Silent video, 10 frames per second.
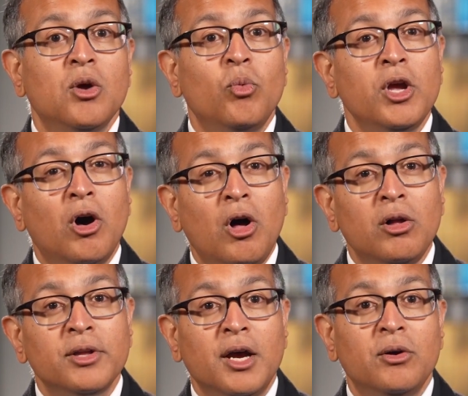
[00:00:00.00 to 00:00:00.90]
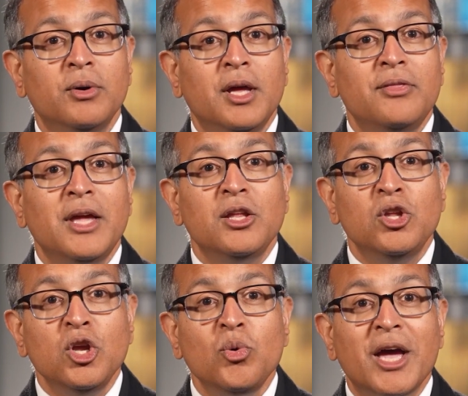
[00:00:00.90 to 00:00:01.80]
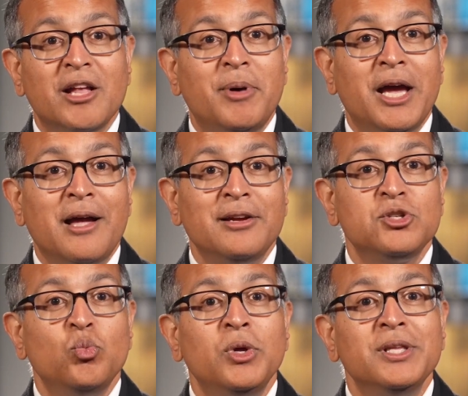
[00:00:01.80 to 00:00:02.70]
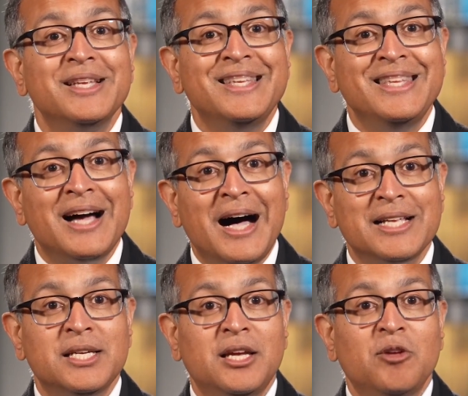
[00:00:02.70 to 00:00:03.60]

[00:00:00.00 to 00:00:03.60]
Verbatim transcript: we all know that new antibiotics will not